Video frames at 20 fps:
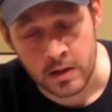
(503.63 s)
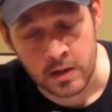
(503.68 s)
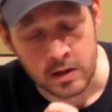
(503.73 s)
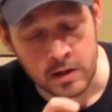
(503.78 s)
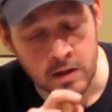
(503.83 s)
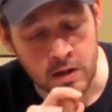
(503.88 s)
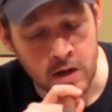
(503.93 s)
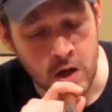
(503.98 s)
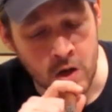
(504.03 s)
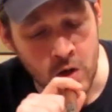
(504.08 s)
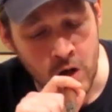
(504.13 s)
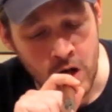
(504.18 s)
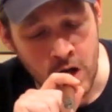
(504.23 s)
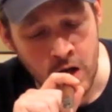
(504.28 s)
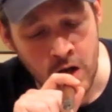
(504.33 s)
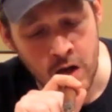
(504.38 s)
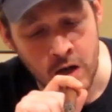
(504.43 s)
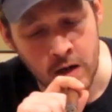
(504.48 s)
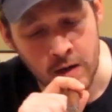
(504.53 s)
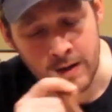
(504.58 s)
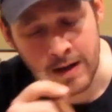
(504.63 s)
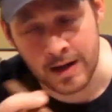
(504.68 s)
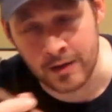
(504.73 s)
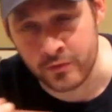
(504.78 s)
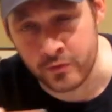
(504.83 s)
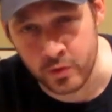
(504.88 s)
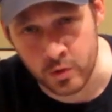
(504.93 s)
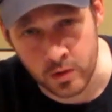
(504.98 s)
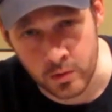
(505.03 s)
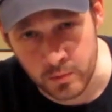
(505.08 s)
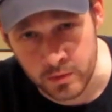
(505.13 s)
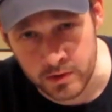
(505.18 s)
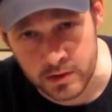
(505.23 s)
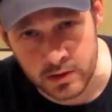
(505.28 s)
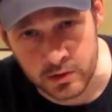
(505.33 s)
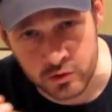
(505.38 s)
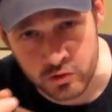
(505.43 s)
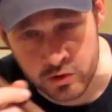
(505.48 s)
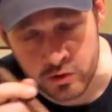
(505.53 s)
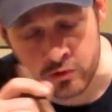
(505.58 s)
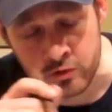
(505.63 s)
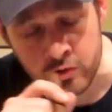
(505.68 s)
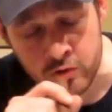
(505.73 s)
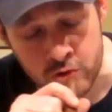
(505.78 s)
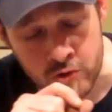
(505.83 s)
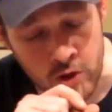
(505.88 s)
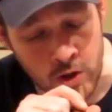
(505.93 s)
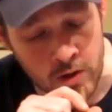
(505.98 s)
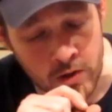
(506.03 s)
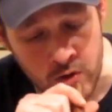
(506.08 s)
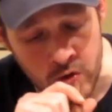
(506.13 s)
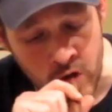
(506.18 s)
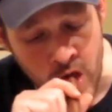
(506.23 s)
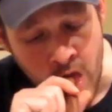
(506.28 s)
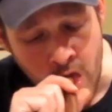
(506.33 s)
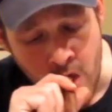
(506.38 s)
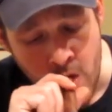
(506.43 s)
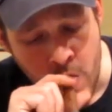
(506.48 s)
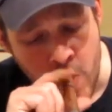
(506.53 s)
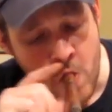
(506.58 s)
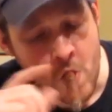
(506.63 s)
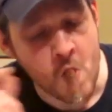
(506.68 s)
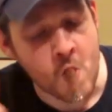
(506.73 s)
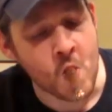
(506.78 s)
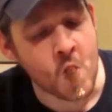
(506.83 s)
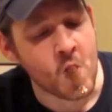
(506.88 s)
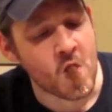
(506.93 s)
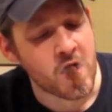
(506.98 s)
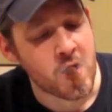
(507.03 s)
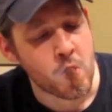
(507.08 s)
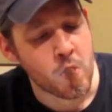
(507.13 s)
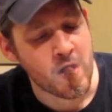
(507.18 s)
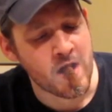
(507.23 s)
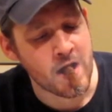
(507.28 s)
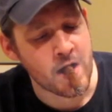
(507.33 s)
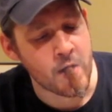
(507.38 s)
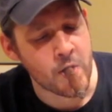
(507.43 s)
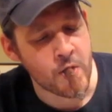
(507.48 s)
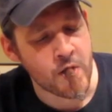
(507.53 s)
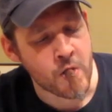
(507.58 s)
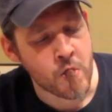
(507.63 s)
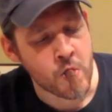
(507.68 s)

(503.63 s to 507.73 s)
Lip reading: You know, I'll do it with this just to show you. Huh?